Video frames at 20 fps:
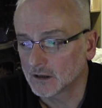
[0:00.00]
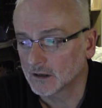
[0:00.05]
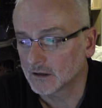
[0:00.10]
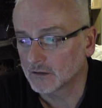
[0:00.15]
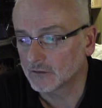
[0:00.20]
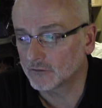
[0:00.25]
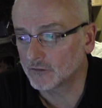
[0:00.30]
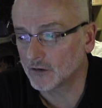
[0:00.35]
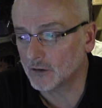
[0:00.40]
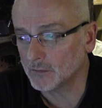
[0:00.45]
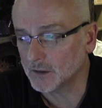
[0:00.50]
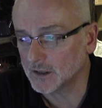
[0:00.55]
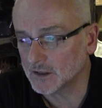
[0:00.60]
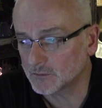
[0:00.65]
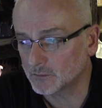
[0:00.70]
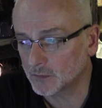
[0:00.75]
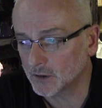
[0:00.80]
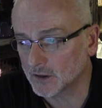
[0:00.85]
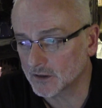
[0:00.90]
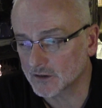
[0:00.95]
from his
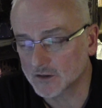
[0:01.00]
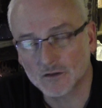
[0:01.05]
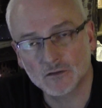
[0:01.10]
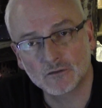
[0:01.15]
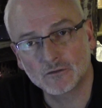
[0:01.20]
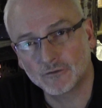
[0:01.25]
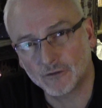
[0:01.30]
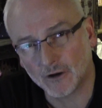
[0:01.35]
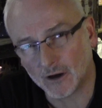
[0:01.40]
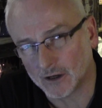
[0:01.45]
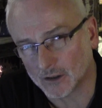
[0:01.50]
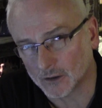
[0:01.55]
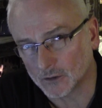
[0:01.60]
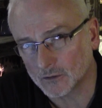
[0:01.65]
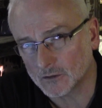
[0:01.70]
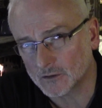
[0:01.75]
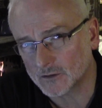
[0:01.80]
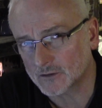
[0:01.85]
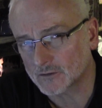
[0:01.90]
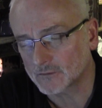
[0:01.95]
personal
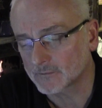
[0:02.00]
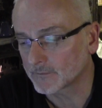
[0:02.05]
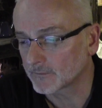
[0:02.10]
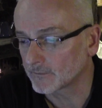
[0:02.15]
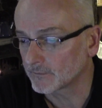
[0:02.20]
files